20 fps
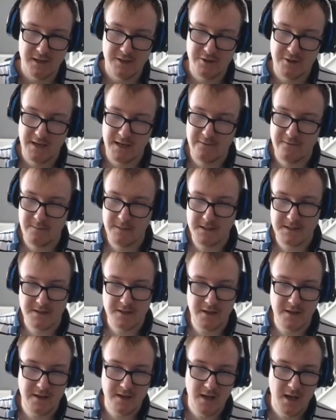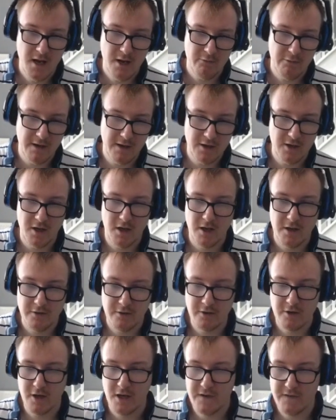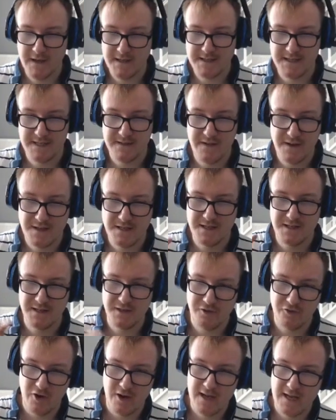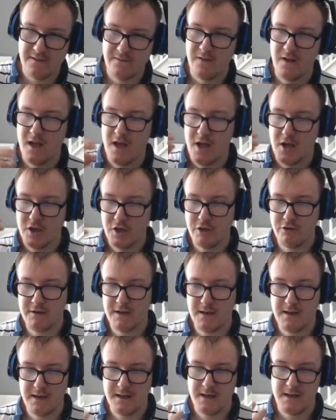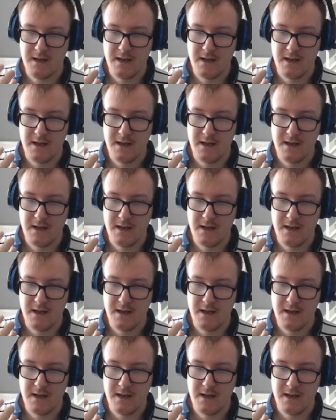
our play's turn, when a card or card effect is activated in the grave, you can